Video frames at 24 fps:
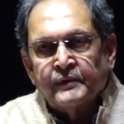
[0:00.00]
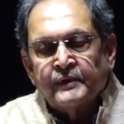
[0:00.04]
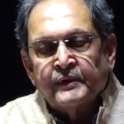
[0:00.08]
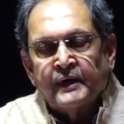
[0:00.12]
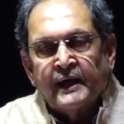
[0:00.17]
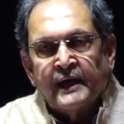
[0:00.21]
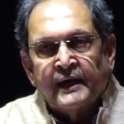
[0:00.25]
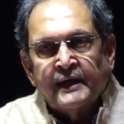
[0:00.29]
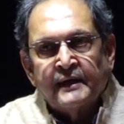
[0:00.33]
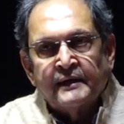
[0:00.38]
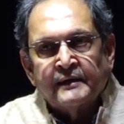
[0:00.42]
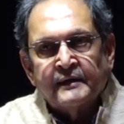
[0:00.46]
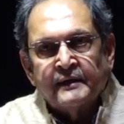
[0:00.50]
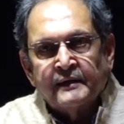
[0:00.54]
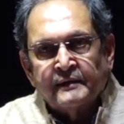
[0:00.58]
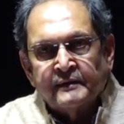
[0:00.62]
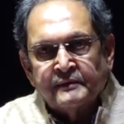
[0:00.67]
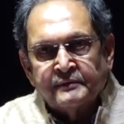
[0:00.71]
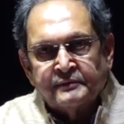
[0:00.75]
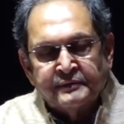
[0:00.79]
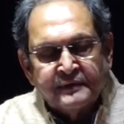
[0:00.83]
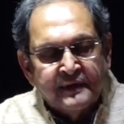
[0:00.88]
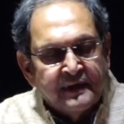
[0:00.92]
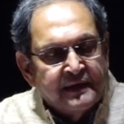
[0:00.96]
I
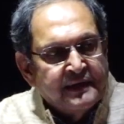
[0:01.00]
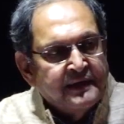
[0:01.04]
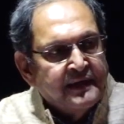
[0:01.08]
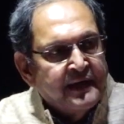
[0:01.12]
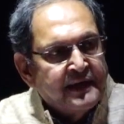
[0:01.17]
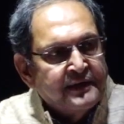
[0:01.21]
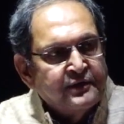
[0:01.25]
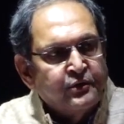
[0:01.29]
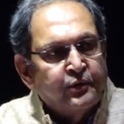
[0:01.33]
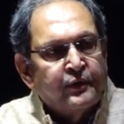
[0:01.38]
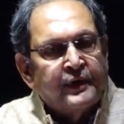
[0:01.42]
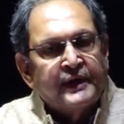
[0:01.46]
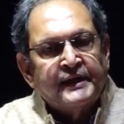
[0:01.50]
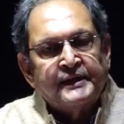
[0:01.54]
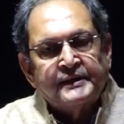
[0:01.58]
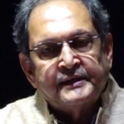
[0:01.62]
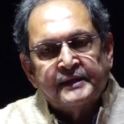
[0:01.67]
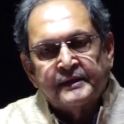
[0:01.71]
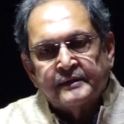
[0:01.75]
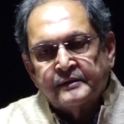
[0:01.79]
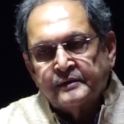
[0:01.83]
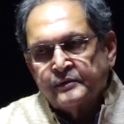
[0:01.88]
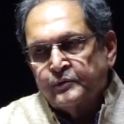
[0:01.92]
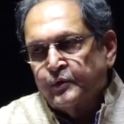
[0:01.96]
really had no
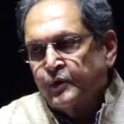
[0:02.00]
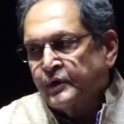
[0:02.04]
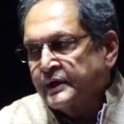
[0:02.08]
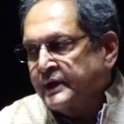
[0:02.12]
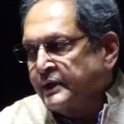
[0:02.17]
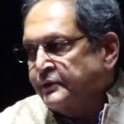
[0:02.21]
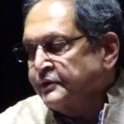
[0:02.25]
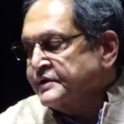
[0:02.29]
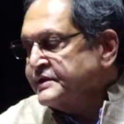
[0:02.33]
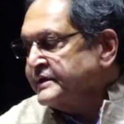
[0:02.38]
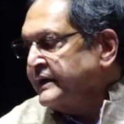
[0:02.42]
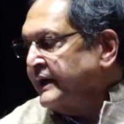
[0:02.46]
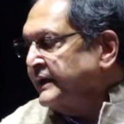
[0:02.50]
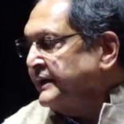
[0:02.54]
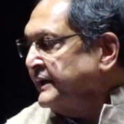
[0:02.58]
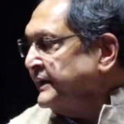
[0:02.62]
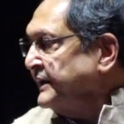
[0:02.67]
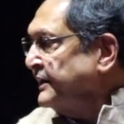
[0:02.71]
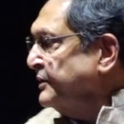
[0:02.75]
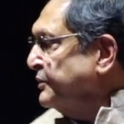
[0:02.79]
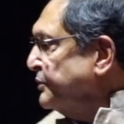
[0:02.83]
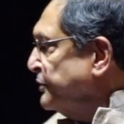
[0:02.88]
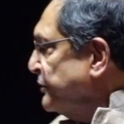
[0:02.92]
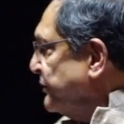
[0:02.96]
idea what I was getting
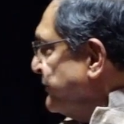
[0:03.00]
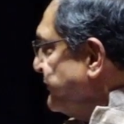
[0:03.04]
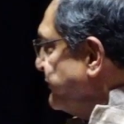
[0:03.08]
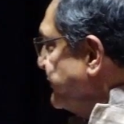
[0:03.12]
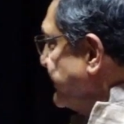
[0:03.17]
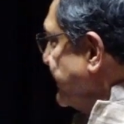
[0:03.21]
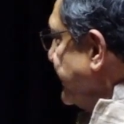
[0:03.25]
into